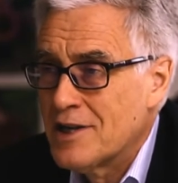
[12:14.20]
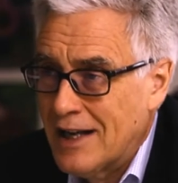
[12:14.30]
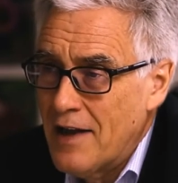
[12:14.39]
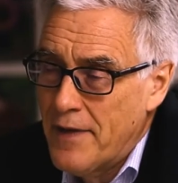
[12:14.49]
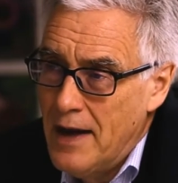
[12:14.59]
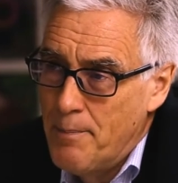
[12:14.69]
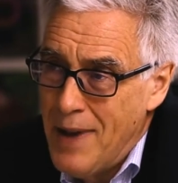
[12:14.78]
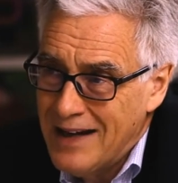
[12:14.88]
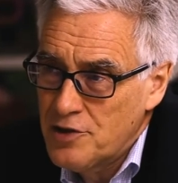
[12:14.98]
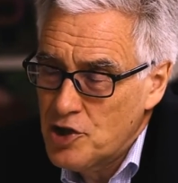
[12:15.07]
to get their
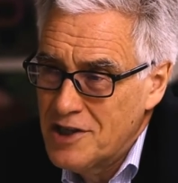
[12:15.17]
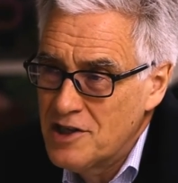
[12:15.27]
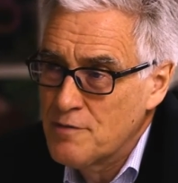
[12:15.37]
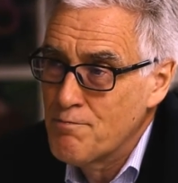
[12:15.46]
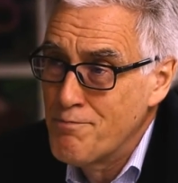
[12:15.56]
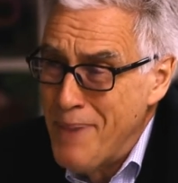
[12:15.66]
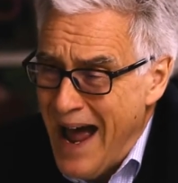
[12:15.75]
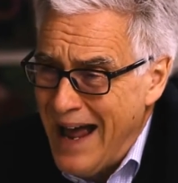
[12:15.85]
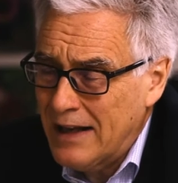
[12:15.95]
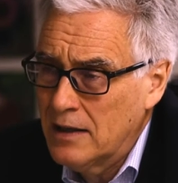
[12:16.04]
balance sheets
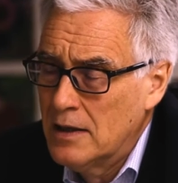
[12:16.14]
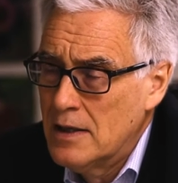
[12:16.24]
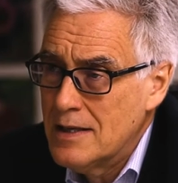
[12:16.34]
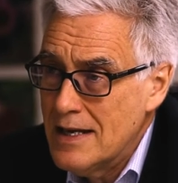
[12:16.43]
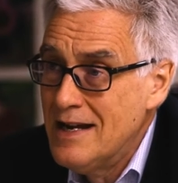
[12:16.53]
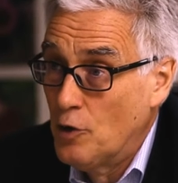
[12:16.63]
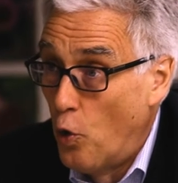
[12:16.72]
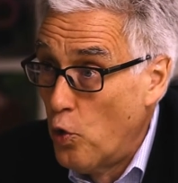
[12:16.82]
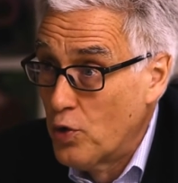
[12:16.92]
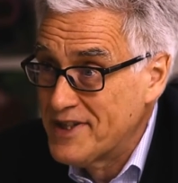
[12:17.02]
back in
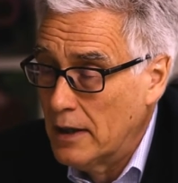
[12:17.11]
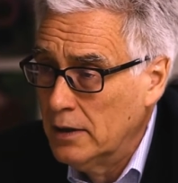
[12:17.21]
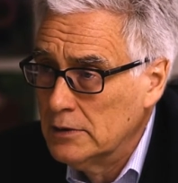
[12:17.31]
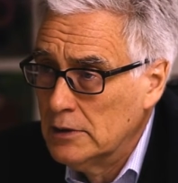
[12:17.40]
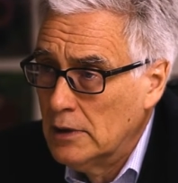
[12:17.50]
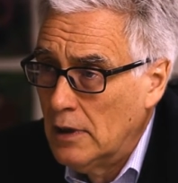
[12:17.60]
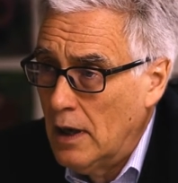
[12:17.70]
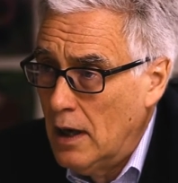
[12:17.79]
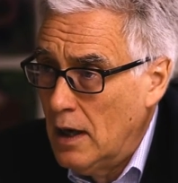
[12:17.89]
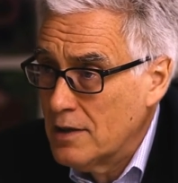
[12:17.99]
order
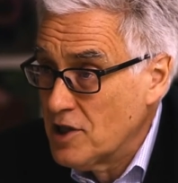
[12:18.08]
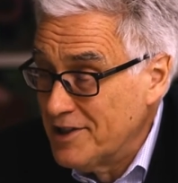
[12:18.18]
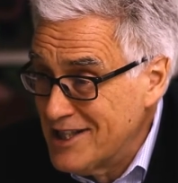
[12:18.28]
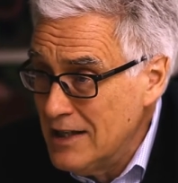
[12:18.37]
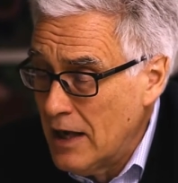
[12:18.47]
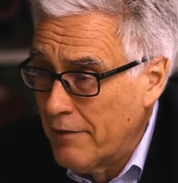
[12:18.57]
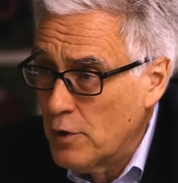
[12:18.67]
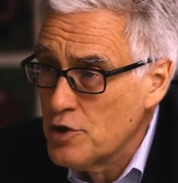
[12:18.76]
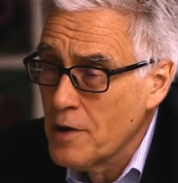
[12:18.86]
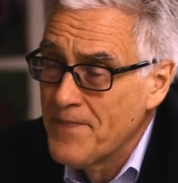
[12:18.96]
uh, to
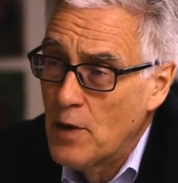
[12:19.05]
deleverage,